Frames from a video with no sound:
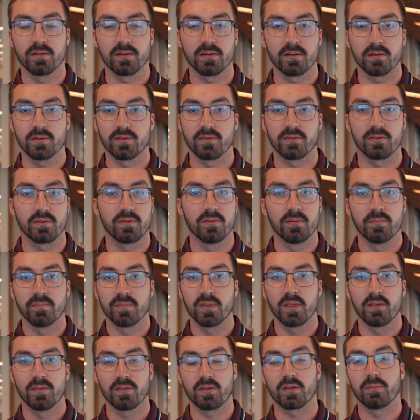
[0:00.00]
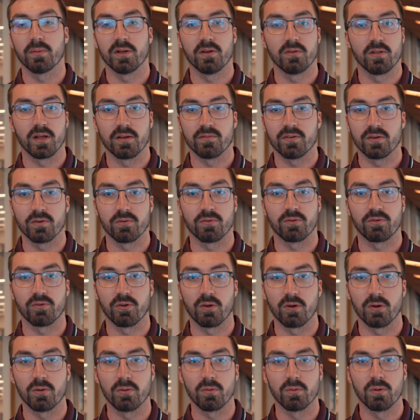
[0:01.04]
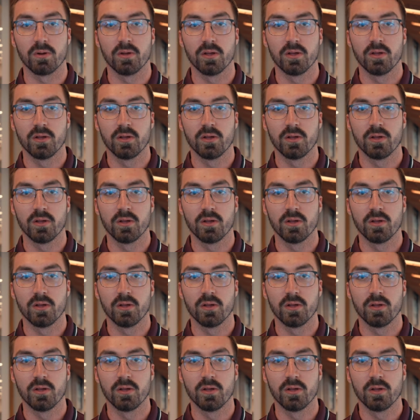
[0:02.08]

because the community life here is so